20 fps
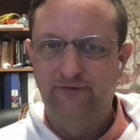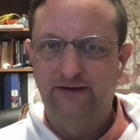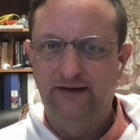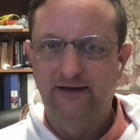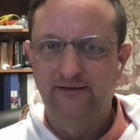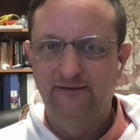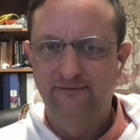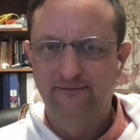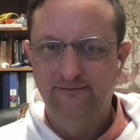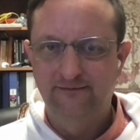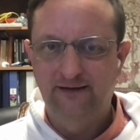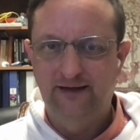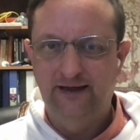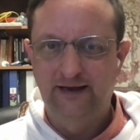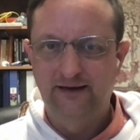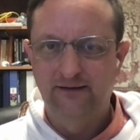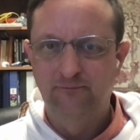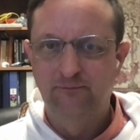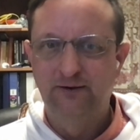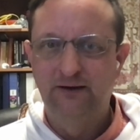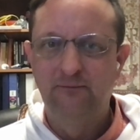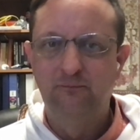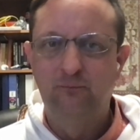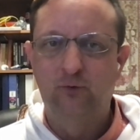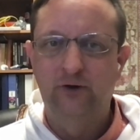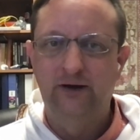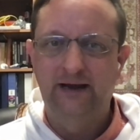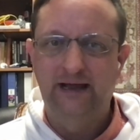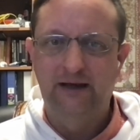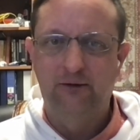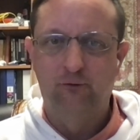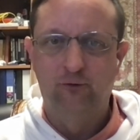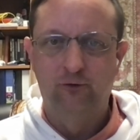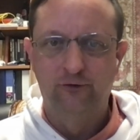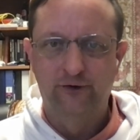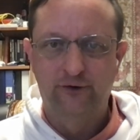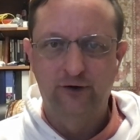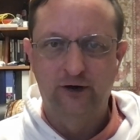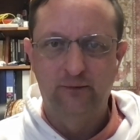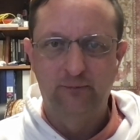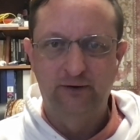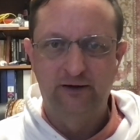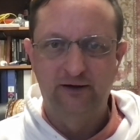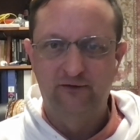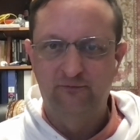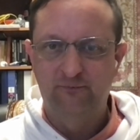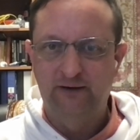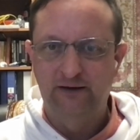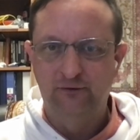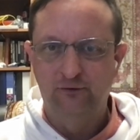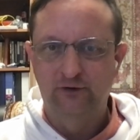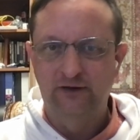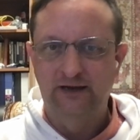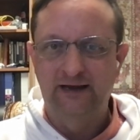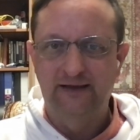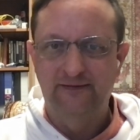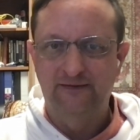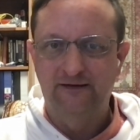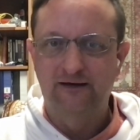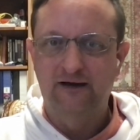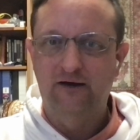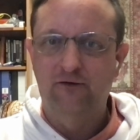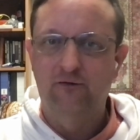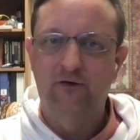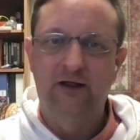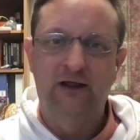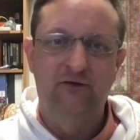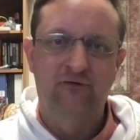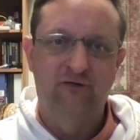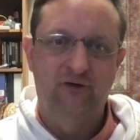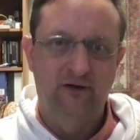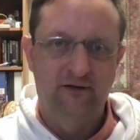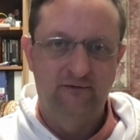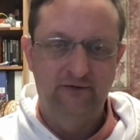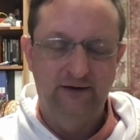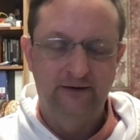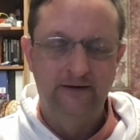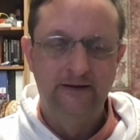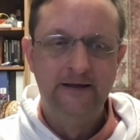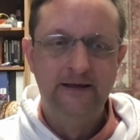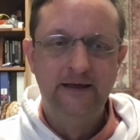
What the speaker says: I can pinpoint how old a carpet is by looking at the degradation of it.